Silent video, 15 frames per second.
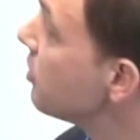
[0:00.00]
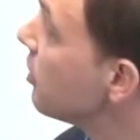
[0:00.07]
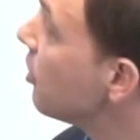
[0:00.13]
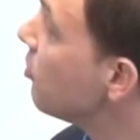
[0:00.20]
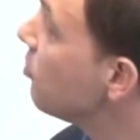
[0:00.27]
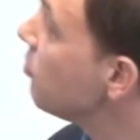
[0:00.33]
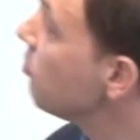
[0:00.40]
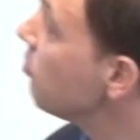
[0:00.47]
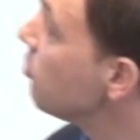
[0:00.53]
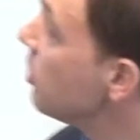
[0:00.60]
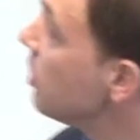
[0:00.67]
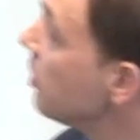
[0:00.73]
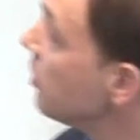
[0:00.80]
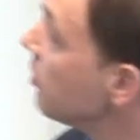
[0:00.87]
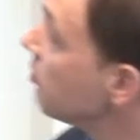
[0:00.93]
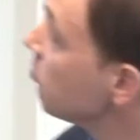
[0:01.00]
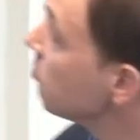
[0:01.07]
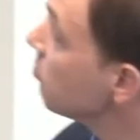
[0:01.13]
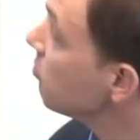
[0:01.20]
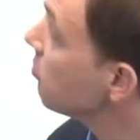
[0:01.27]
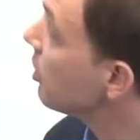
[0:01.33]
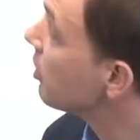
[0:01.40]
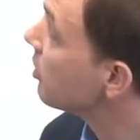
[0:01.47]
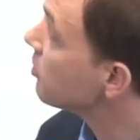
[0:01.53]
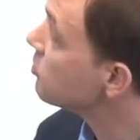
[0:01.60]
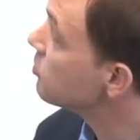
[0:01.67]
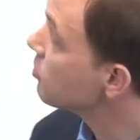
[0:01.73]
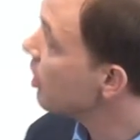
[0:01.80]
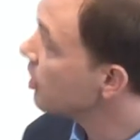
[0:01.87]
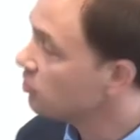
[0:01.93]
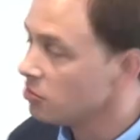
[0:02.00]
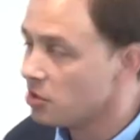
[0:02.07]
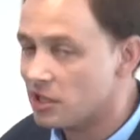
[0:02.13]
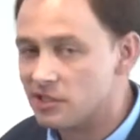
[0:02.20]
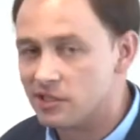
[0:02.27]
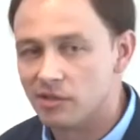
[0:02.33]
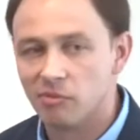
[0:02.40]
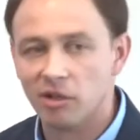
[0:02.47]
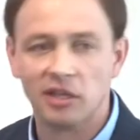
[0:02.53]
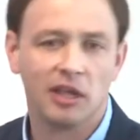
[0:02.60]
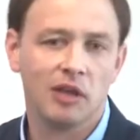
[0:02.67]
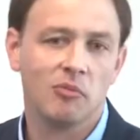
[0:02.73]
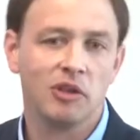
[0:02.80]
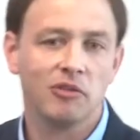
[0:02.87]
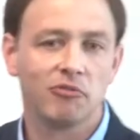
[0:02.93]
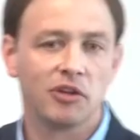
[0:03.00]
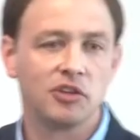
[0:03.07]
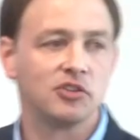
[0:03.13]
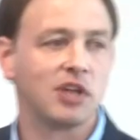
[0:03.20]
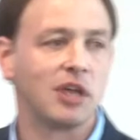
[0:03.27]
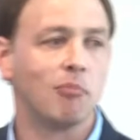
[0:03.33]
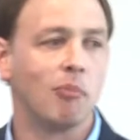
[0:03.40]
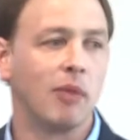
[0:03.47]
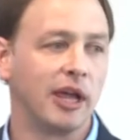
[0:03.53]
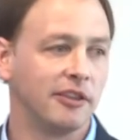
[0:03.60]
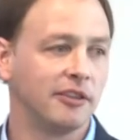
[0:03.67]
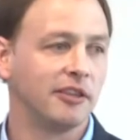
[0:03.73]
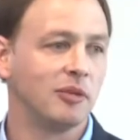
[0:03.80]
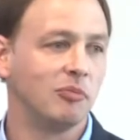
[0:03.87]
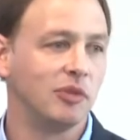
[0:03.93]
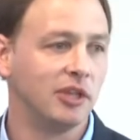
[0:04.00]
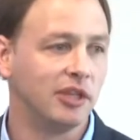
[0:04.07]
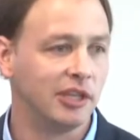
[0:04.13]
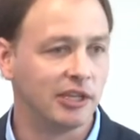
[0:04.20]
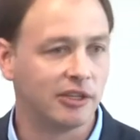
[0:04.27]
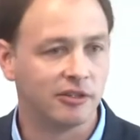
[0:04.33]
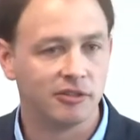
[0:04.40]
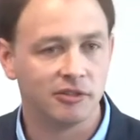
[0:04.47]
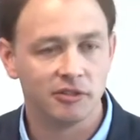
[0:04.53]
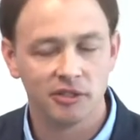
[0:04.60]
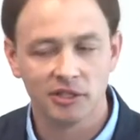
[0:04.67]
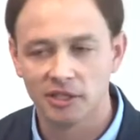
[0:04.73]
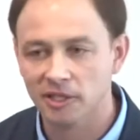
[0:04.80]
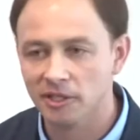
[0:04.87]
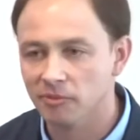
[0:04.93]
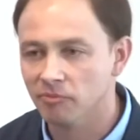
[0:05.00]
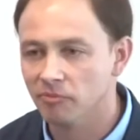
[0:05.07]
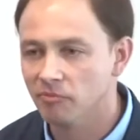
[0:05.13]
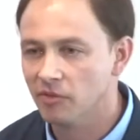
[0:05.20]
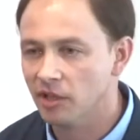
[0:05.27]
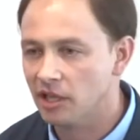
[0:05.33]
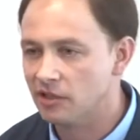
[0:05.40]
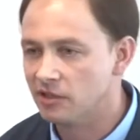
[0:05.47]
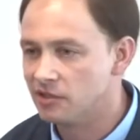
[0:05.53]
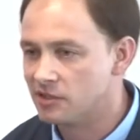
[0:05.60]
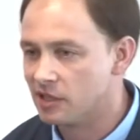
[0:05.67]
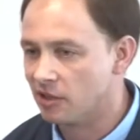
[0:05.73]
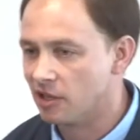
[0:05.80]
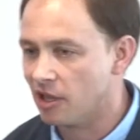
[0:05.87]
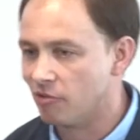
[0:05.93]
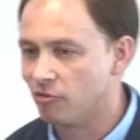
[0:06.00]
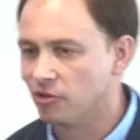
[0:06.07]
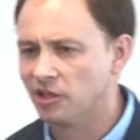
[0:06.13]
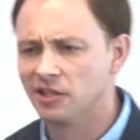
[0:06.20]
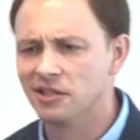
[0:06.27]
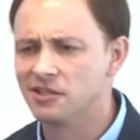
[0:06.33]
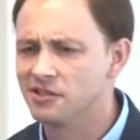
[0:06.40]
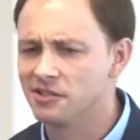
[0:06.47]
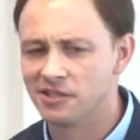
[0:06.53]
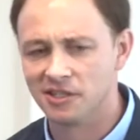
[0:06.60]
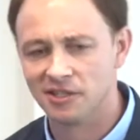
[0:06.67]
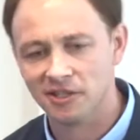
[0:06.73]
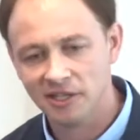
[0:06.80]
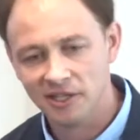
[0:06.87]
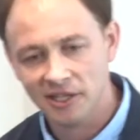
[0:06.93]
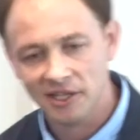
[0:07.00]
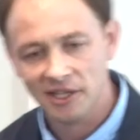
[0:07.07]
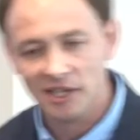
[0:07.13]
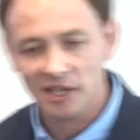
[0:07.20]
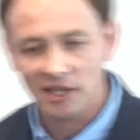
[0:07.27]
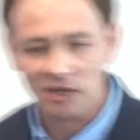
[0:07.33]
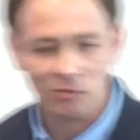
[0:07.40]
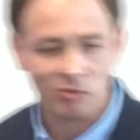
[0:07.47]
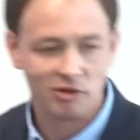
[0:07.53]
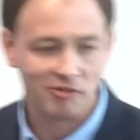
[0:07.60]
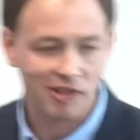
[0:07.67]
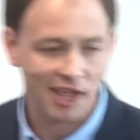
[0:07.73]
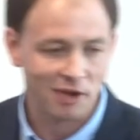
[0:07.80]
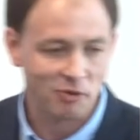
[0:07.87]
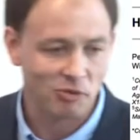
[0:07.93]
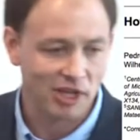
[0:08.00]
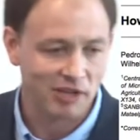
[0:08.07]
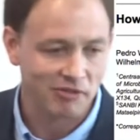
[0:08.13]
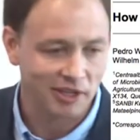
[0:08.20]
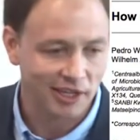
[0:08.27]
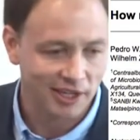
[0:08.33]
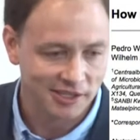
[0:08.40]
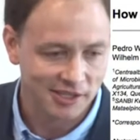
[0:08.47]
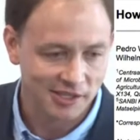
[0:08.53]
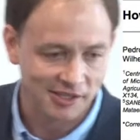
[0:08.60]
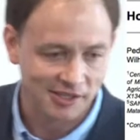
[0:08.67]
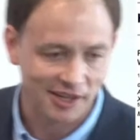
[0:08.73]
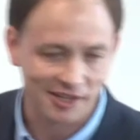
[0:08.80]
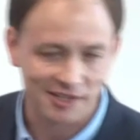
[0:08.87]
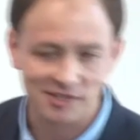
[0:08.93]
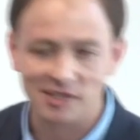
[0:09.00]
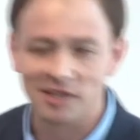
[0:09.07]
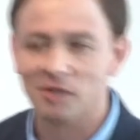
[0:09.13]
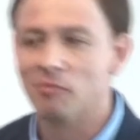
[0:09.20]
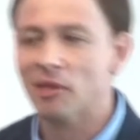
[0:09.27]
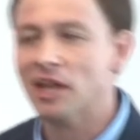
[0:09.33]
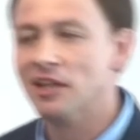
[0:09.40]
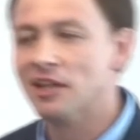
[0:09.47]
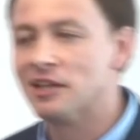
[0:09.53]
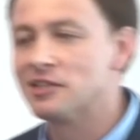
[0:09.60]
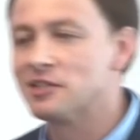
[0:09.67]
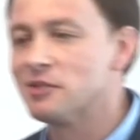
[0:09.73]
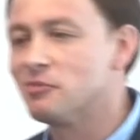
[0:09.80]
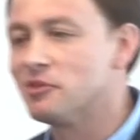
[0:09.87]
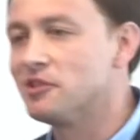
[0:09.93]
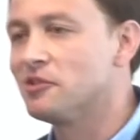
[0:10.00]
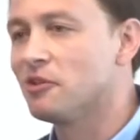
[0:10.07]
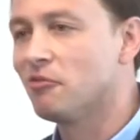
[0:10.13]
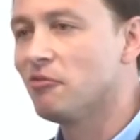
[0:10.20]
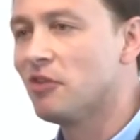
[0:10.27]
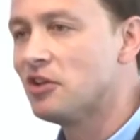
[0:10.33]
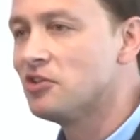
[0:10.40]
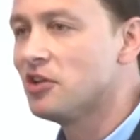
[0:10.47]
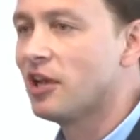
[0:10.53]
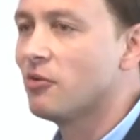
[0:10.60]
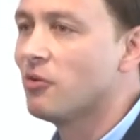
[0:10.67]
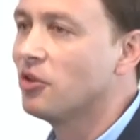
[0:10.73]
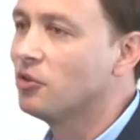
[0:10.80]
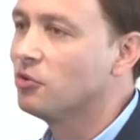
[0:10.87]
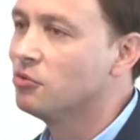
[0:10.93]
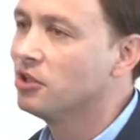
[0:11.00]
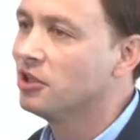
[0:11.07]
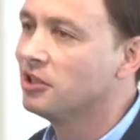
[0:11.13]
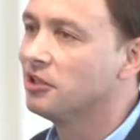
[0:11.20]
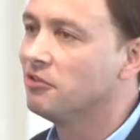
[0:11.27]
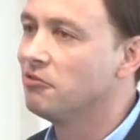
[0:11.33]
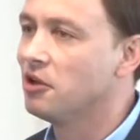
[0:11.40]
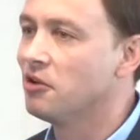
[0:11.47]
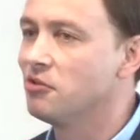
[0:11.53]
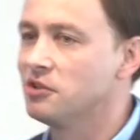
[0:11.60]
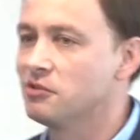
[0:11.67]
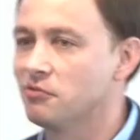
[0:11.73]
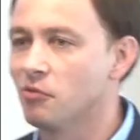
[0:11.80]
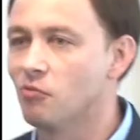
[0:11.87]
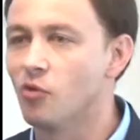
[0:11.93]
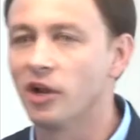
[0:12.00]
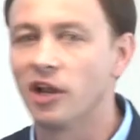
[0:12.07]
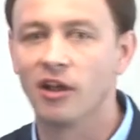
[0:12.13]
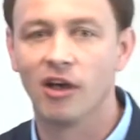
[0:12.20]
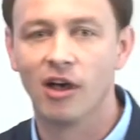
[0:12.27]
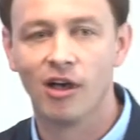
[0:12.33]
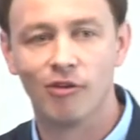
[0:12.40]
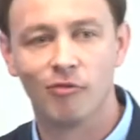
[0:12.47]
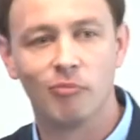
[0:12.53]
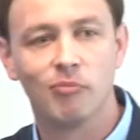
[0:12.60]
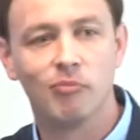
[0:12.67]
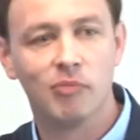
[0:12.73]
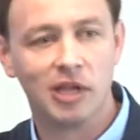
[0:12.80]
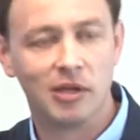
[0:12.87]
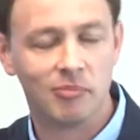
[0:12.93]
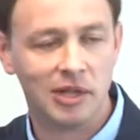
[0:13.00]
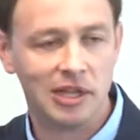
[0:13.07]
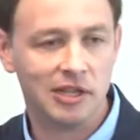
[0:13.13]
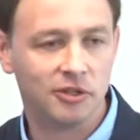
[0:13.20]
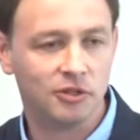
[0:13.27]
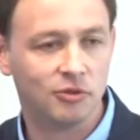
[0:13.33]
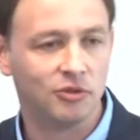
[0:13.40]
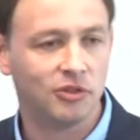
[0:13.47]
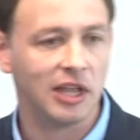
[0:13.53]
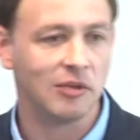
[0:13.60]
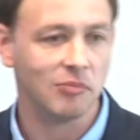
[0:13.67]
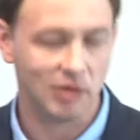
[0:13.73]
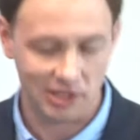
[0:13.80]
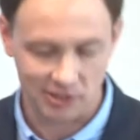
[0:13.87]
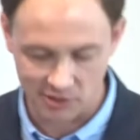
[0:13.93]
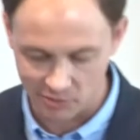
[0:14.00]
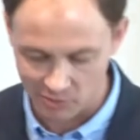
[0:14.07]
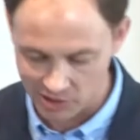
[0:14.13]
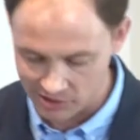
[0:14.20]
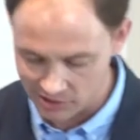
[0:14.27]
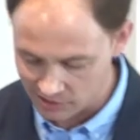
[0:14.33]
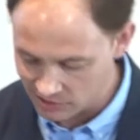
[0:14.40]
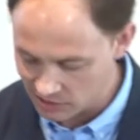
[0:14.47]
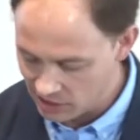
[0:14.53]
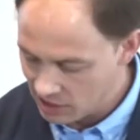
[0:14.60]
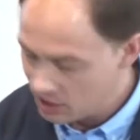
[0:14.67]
ago we uh, tried to estimate how many fungi might there be in, um, in southern Africa, and this is a a little bit of a hand-waving exercise. There are many estimates of fungi around the world that varies from 1.5 uh, million to 10 million species.